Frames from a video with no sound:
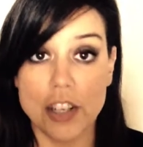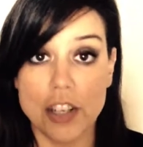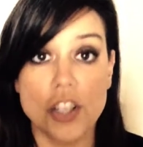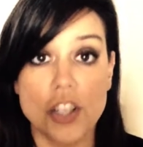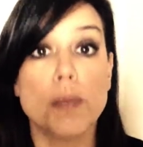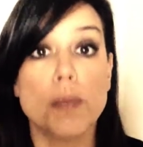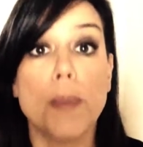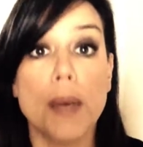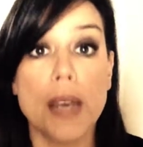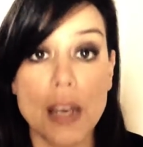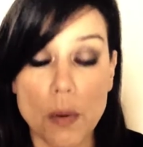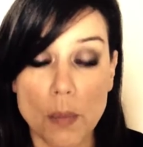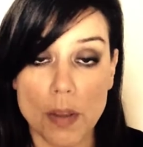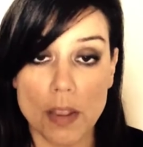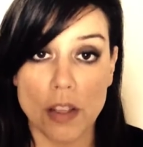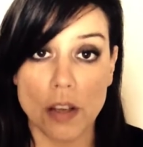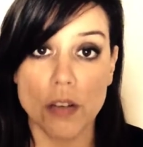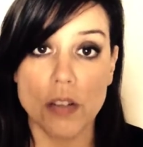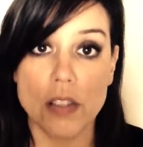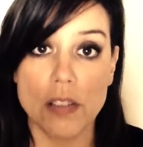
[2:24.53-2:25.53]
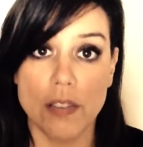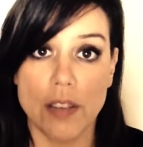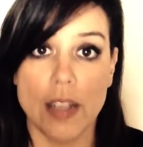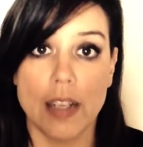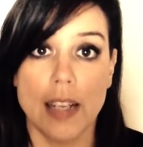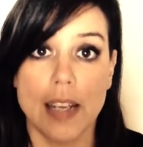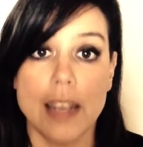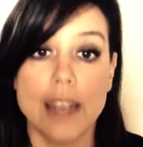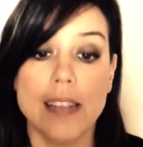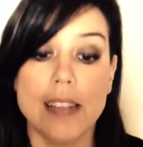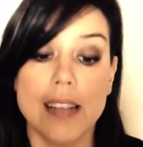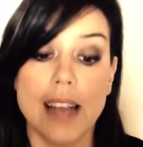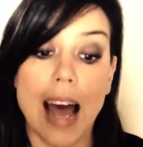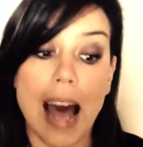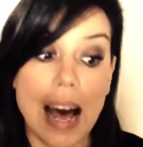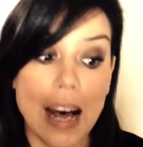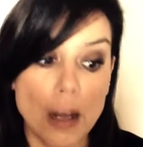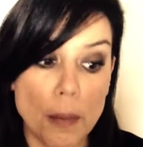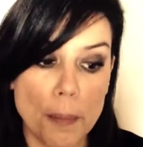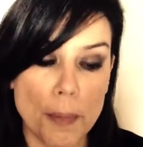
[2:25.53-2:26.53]
And just being with those feelings to
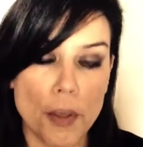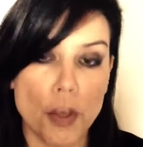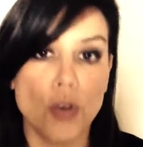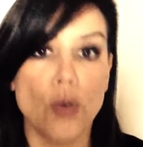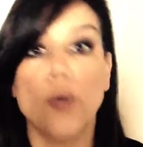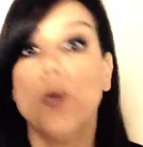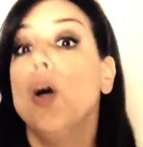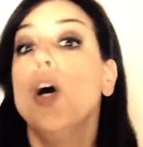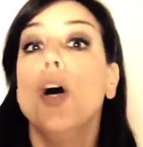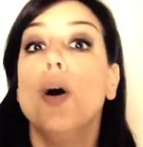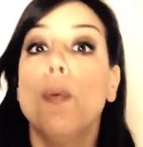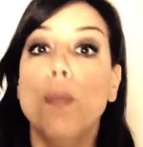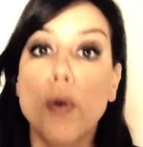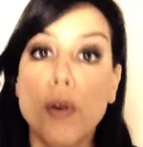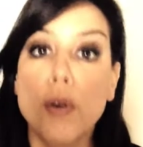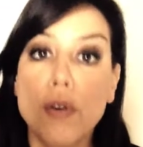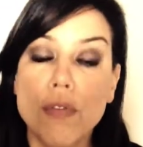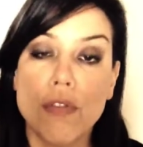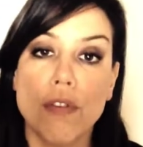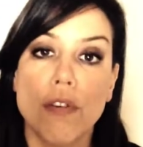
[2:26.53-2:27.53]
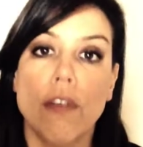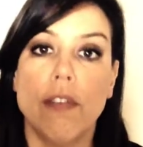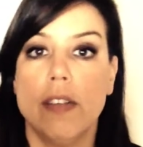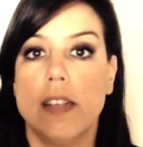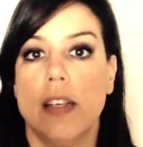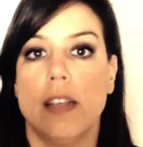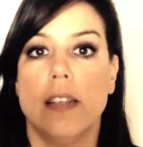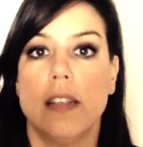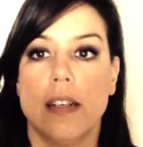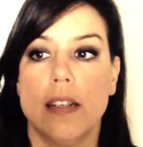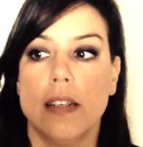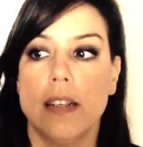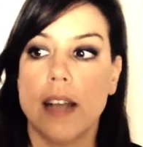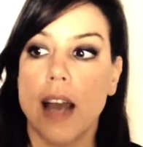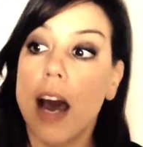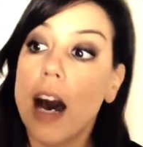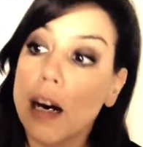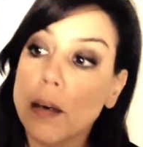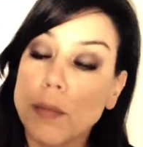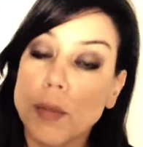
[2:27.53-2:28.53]
help you move through resistance, to
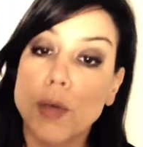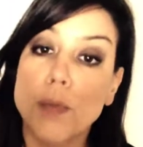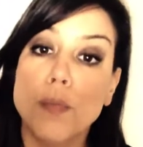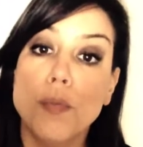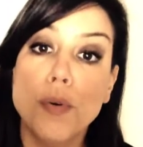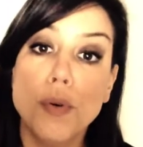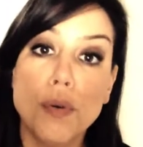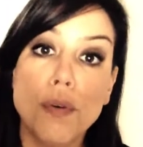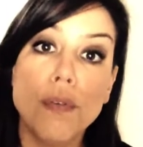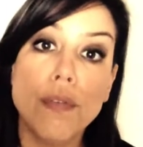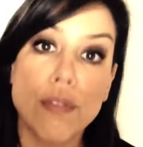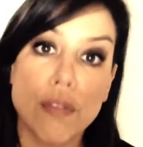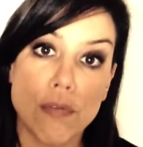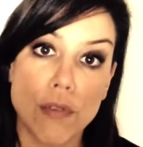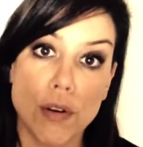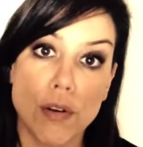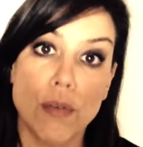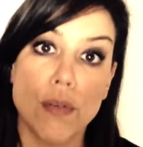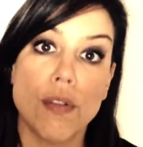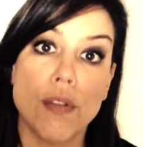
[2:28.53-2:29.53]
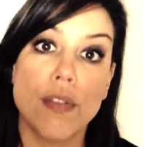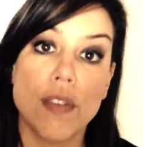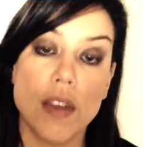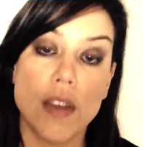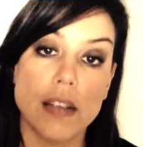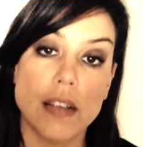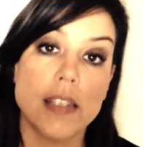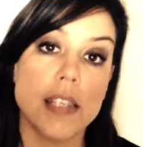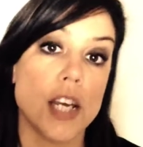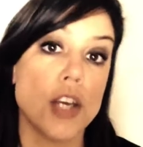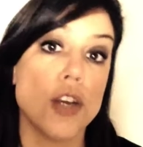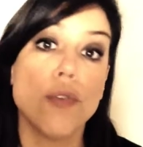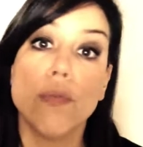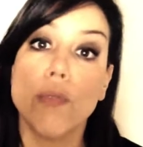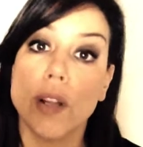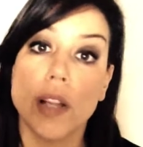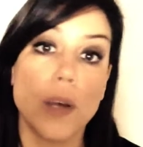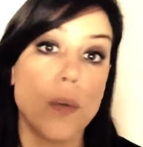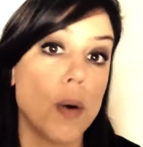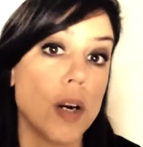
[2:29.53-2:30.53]
help you move through the things that you
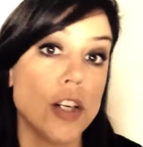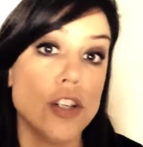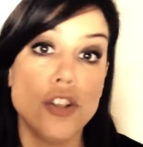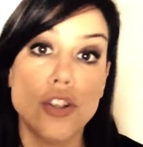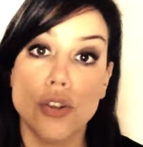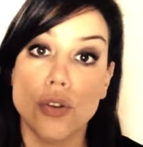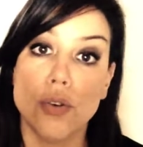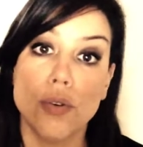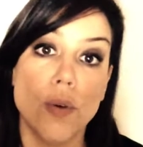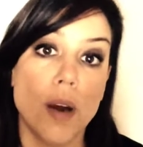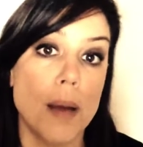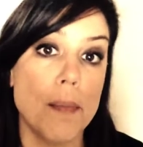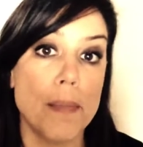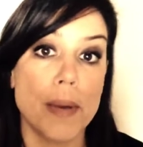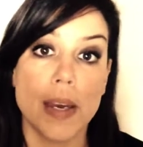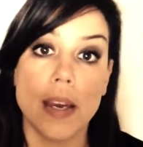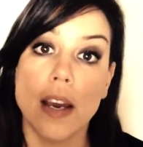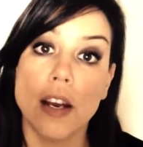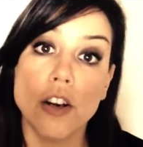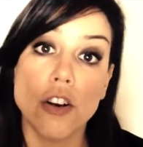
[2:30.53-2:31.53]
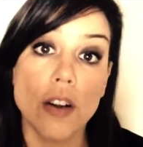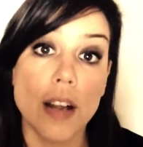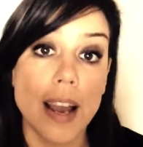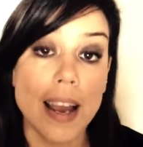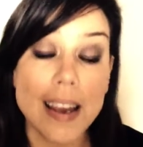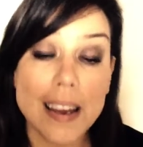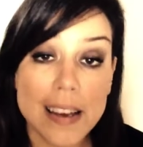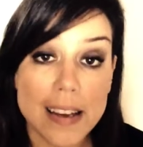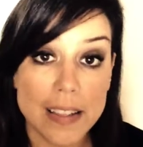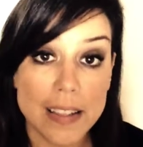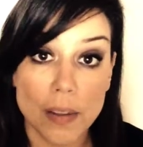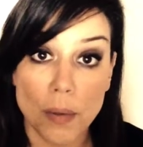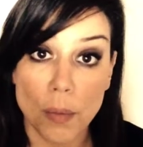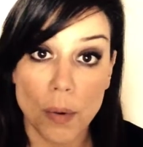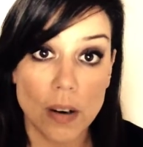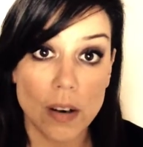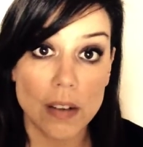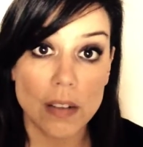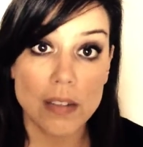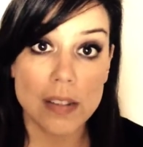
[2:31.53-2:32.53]
really want to do and be and create in the
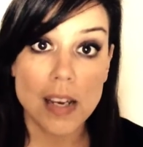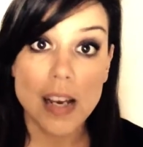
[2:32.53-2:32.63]
world.